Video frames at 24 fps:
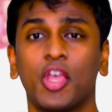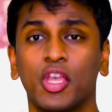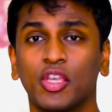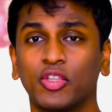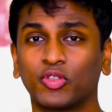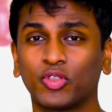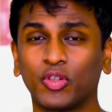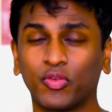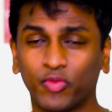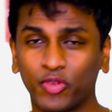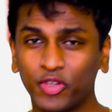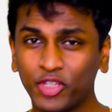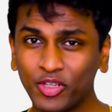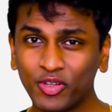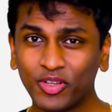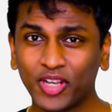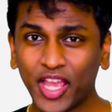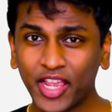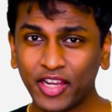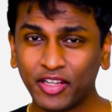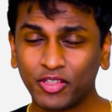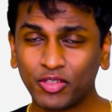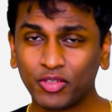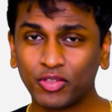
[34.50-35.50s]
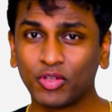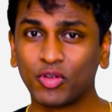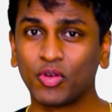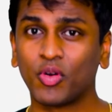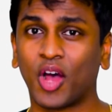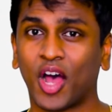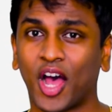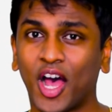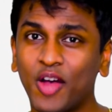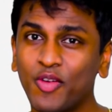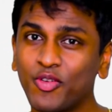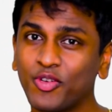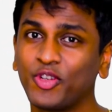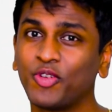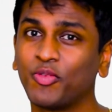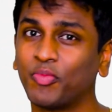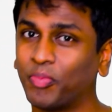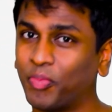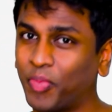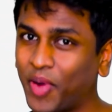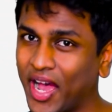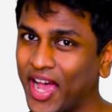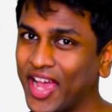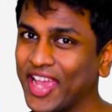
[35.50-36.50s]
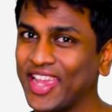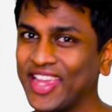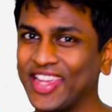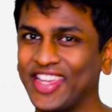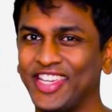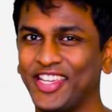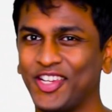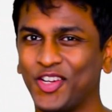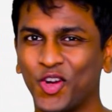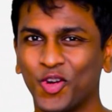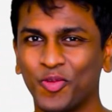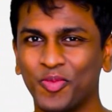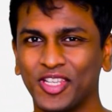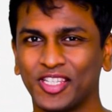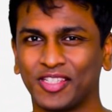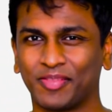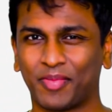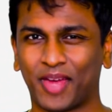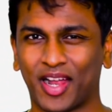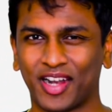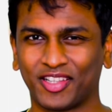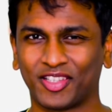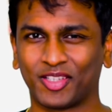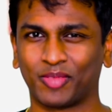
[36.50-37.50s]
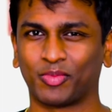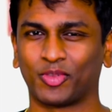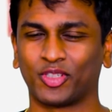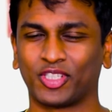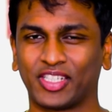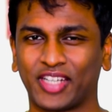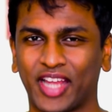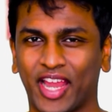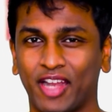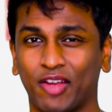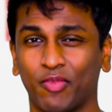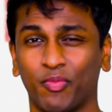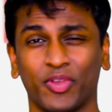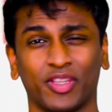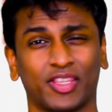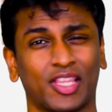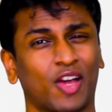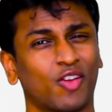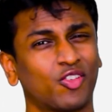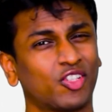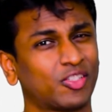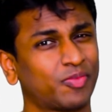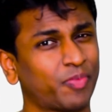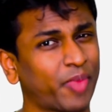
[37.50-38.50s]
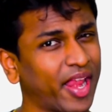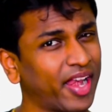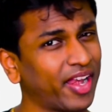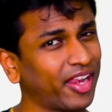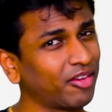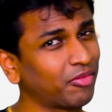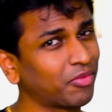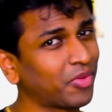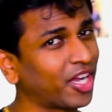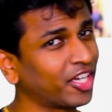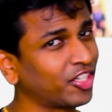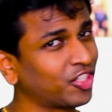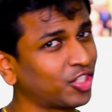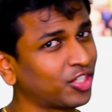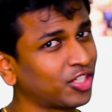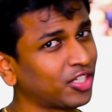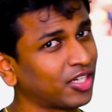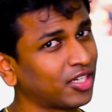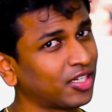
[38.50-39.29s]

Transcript: So would you like to know how to buy Ecobee Smart Thermostat without spending much?